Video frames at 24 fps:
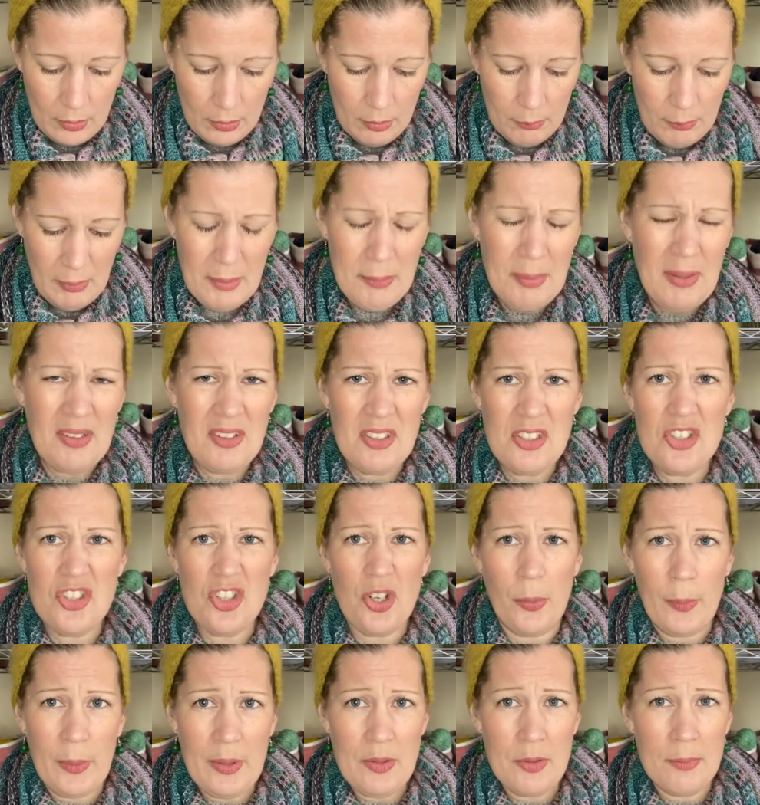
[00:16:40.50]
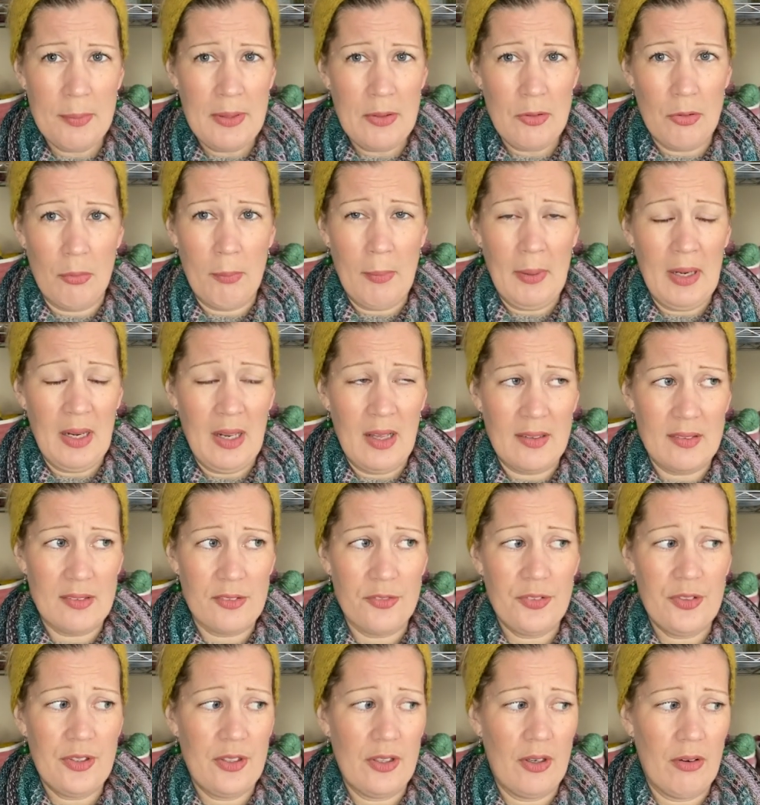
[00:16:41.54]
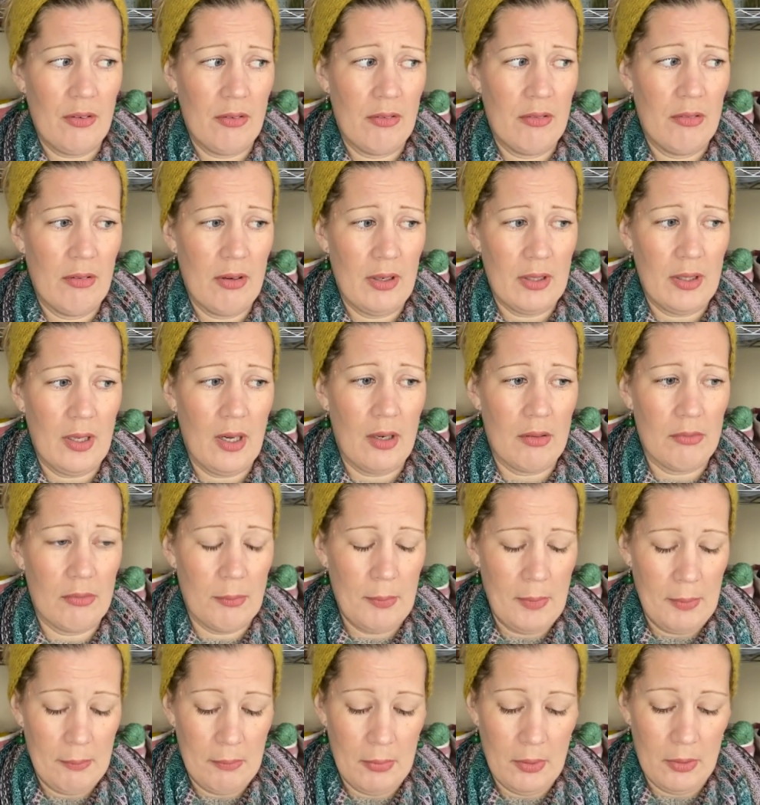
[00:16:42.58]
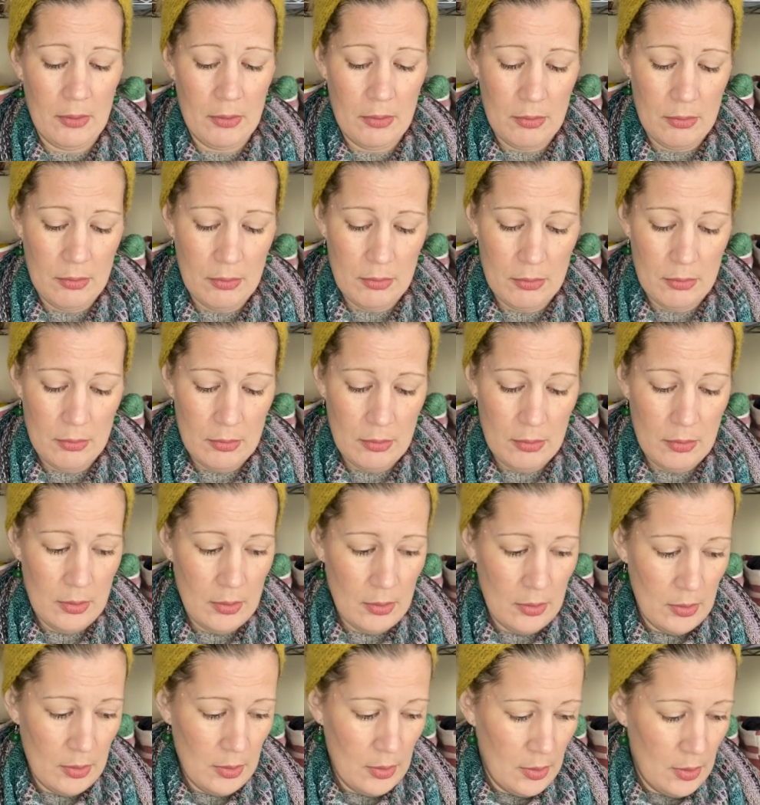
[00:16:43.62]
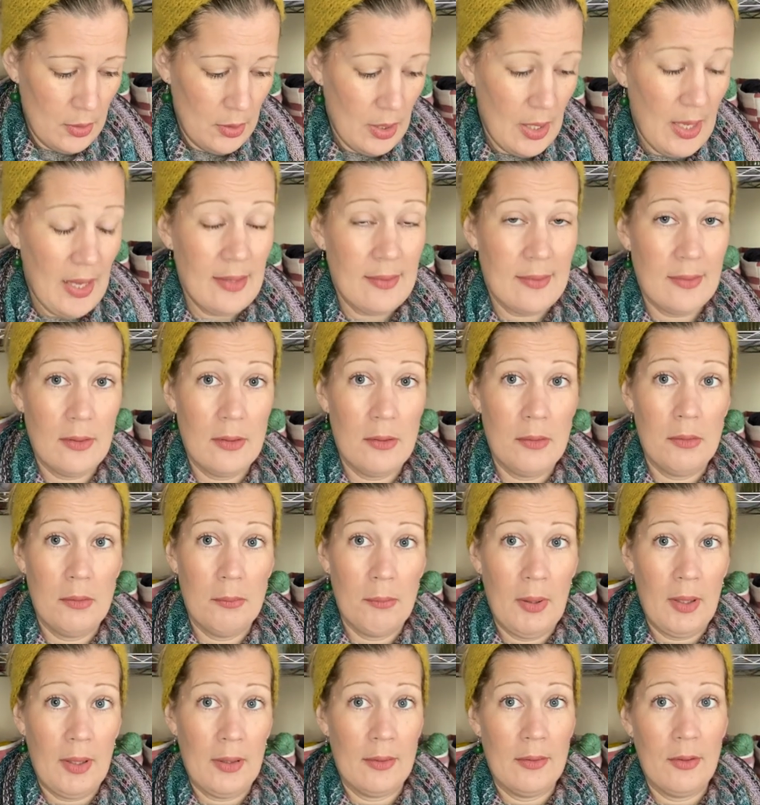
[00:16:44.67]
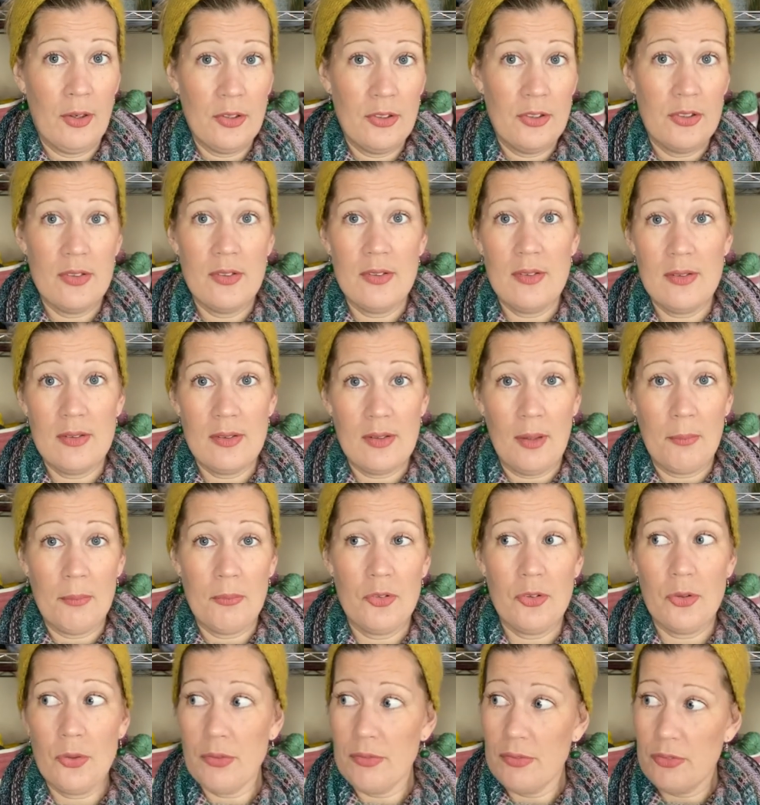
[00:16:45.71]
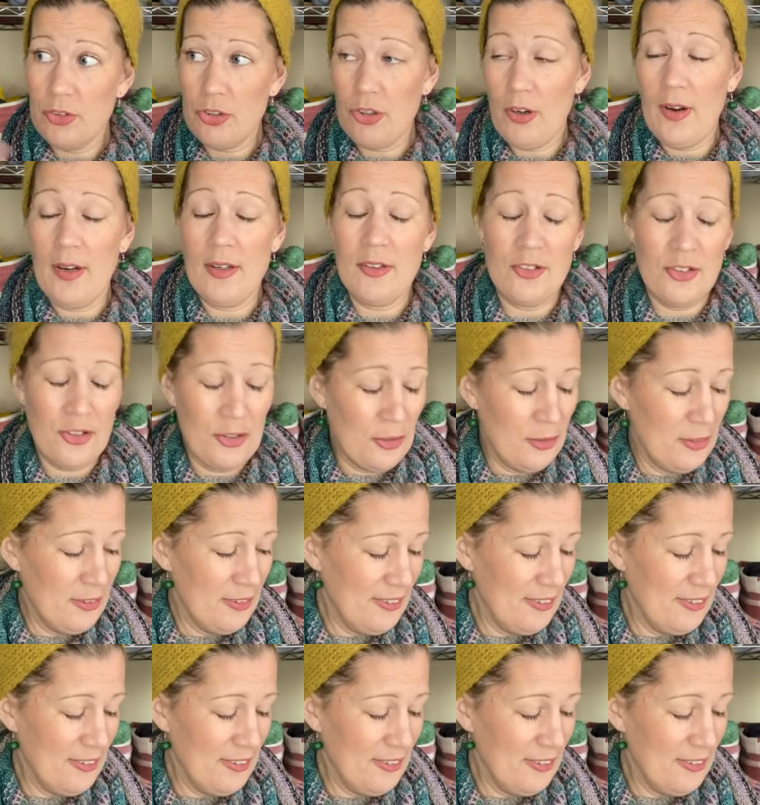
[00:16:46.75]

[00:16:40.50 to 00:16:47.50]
Maybe I did show a little bit on my last video. I can't remember. As you might notice, I'm sort of trying to